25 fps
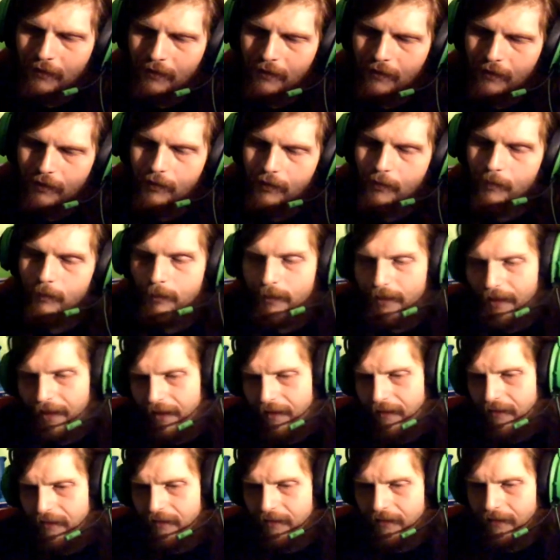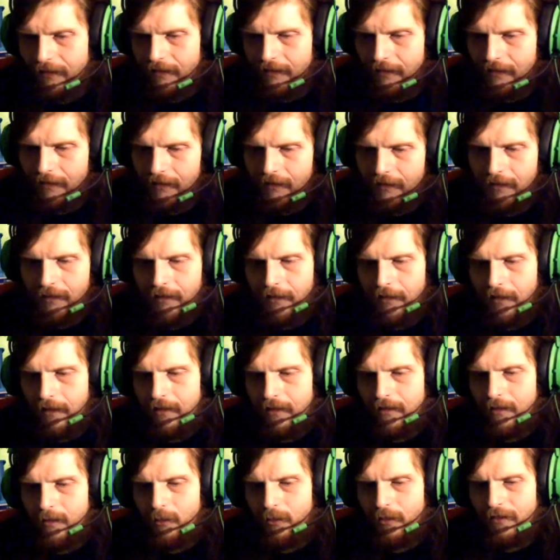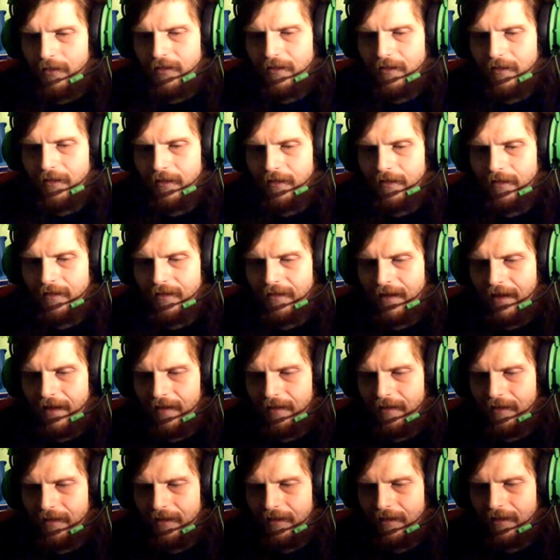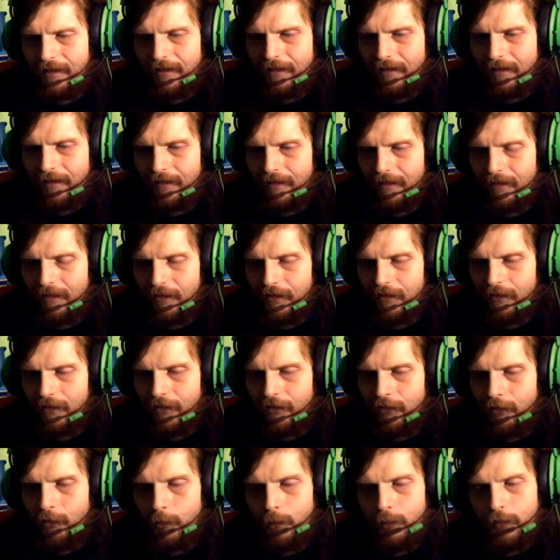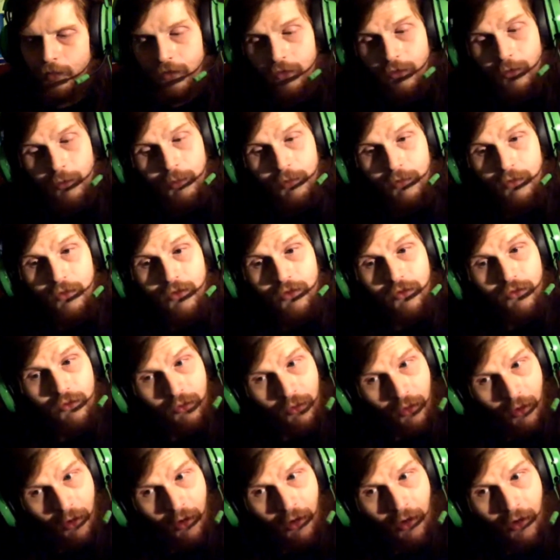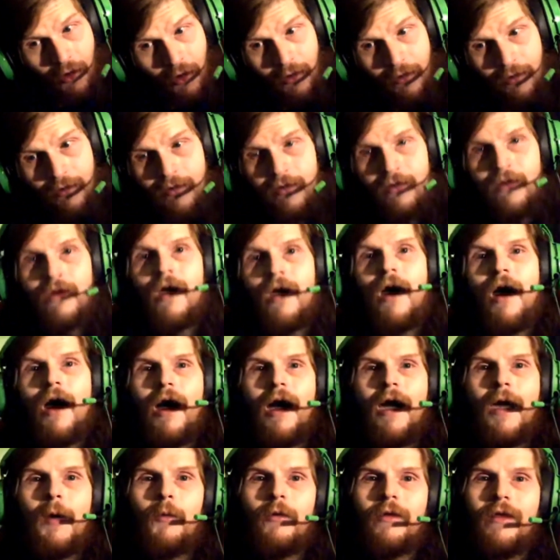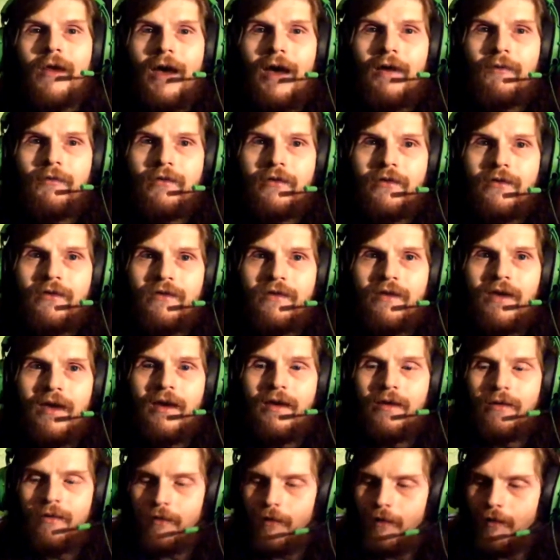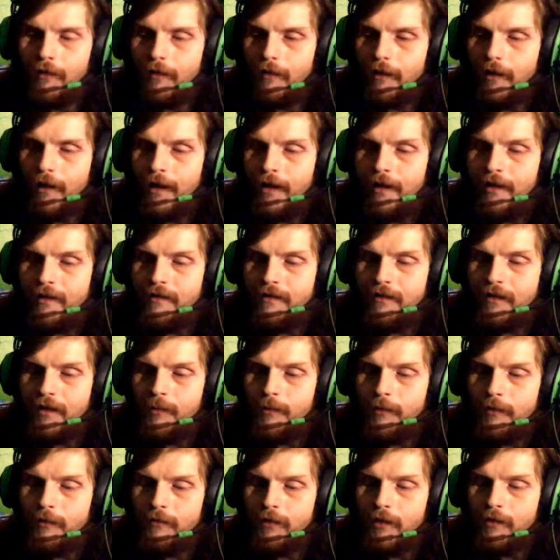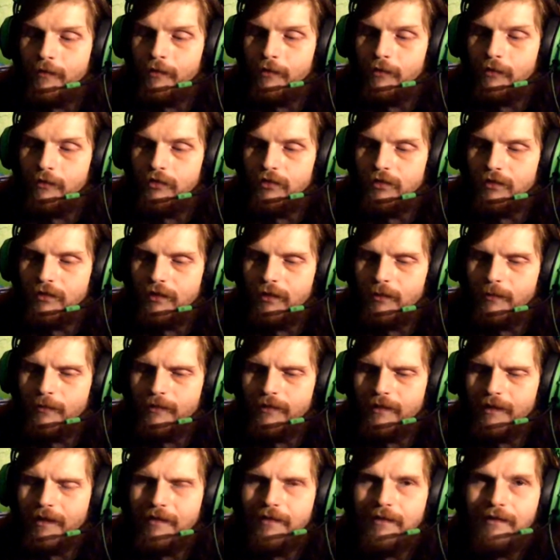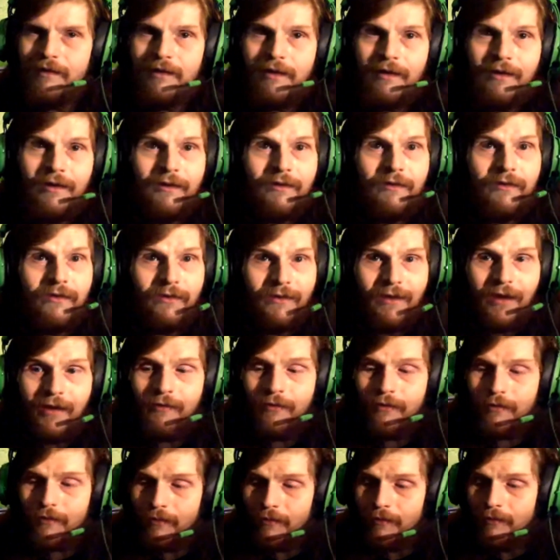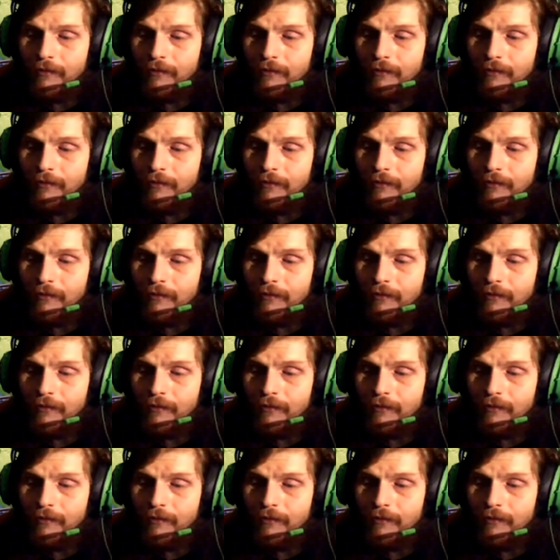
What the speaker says: the best, and it wasn't exactly super strong. I would have to say AEW Revolution comes down to getting a 7.